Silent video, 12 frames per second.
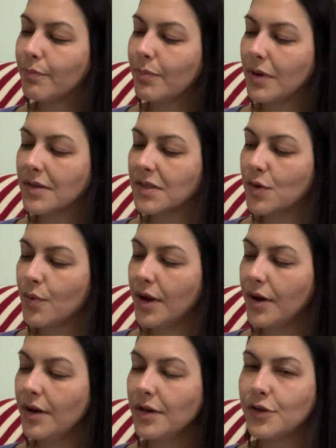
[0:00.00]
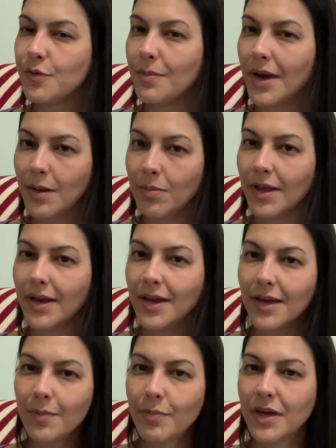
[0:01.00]
a square into my
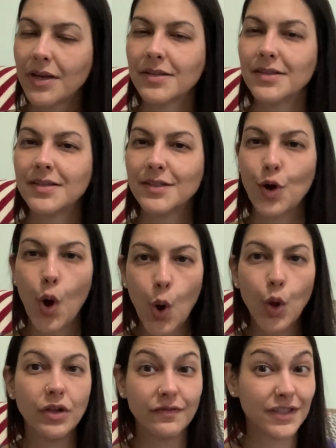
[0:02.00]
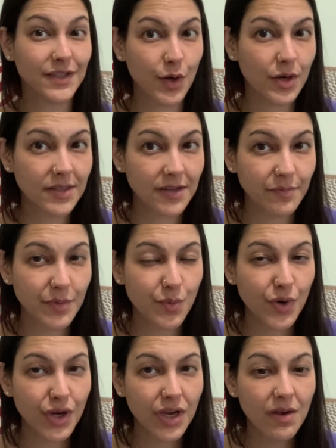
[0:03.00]
blanket because it's all of the socks I've been
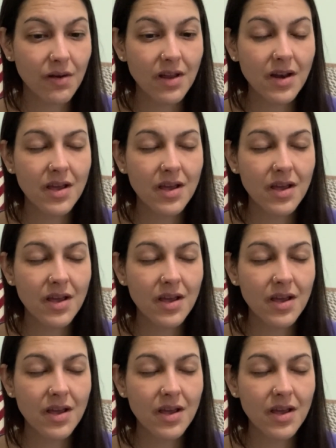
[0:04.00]
working on.